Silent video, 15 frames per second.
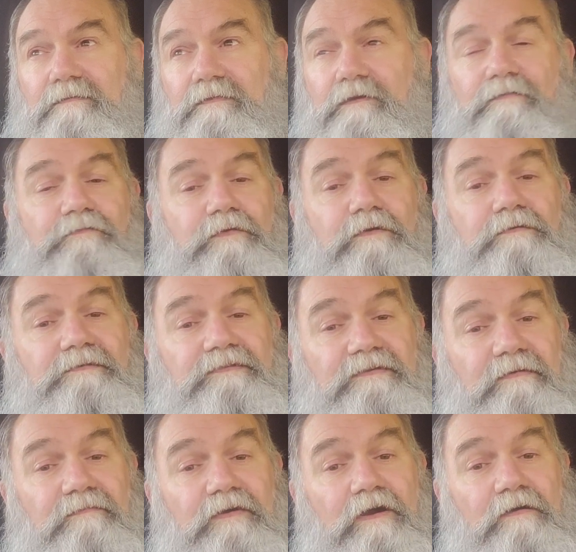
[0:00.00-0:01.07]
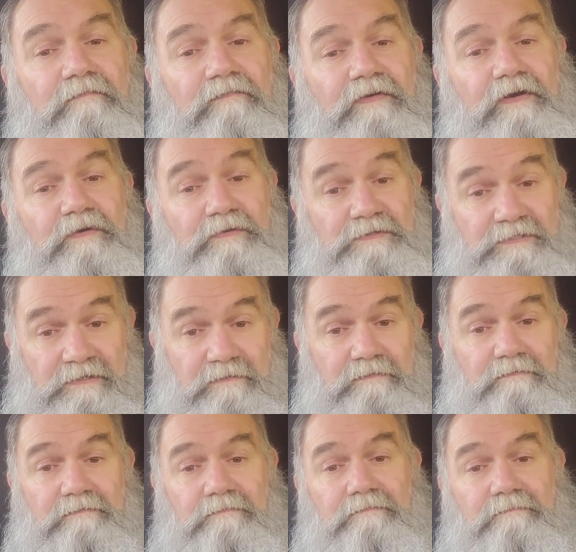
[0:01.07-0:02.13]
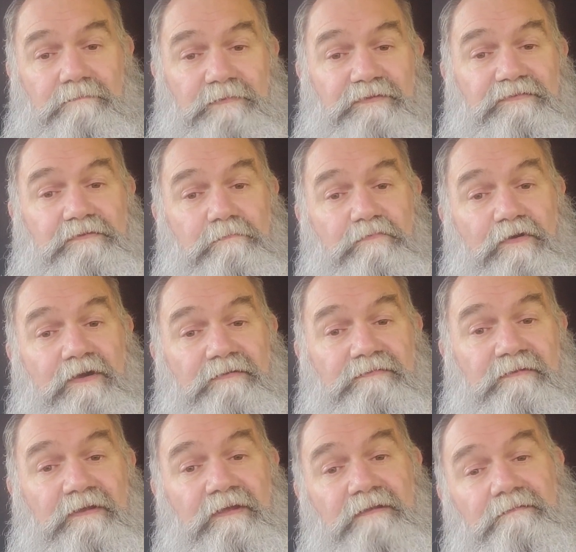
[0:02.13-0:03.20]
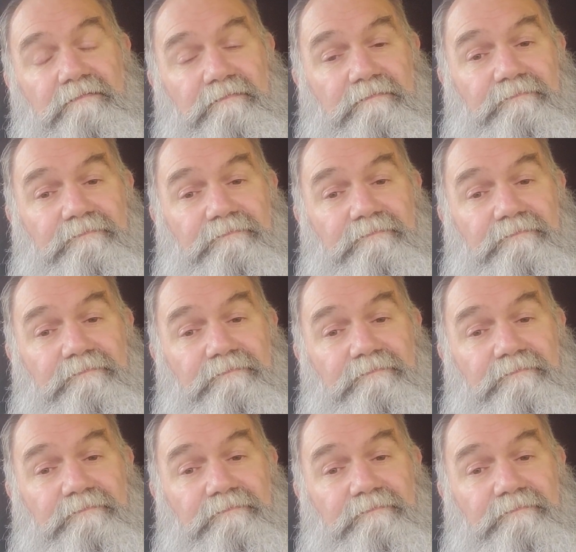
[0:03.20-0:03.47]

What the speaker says: the fruits of our vote, Mr. President.